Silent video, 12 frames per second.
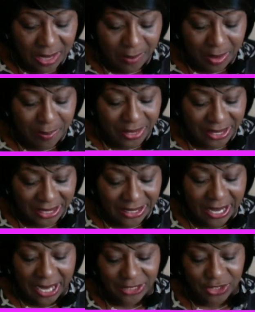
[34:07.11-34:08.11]
by beating
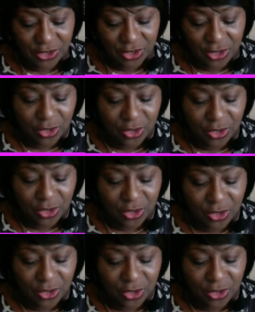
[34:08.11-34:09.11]
Hector
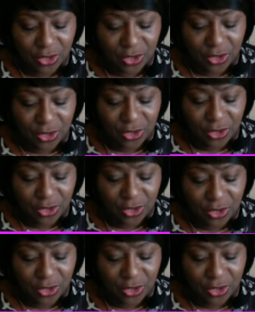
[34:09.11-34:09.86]
Luis Garcia.